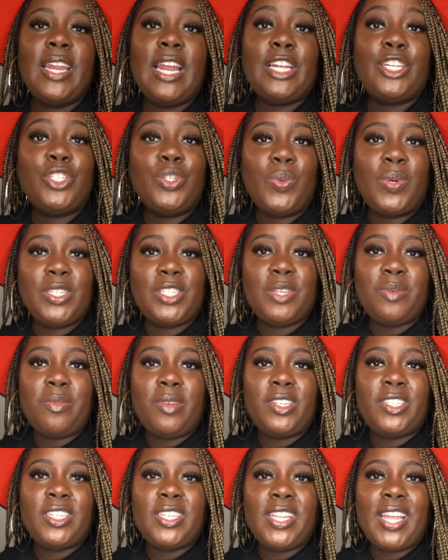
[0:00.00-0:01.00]
And I do want to
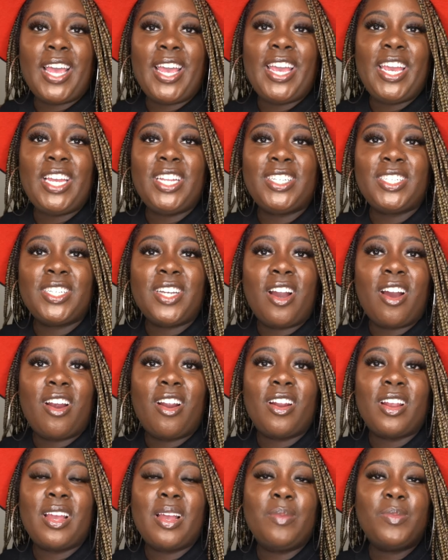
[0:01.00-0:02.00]
mention that each
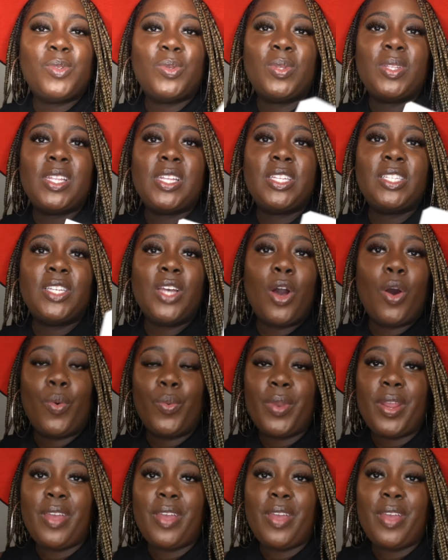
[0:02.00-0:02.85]
card comes with its own